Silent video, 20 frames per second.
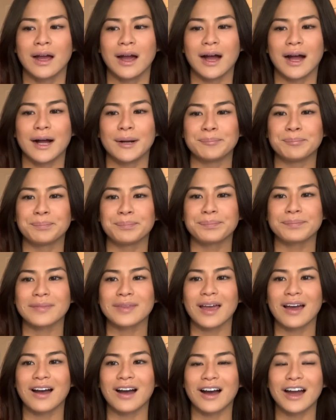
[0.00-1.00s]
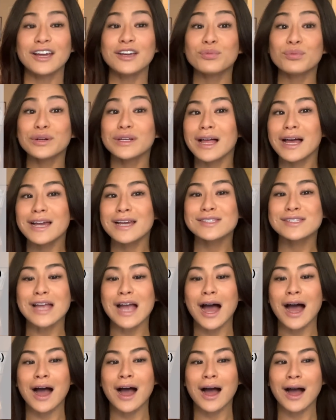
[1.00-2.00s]
I realized
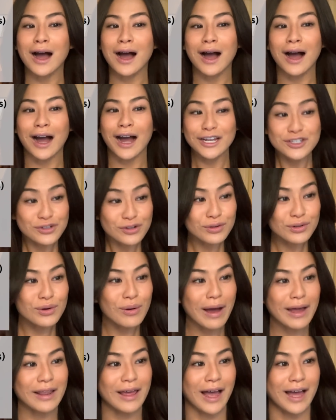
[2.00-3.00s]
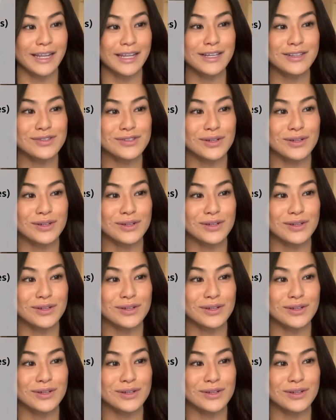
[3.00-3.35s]
I don't know how to edit,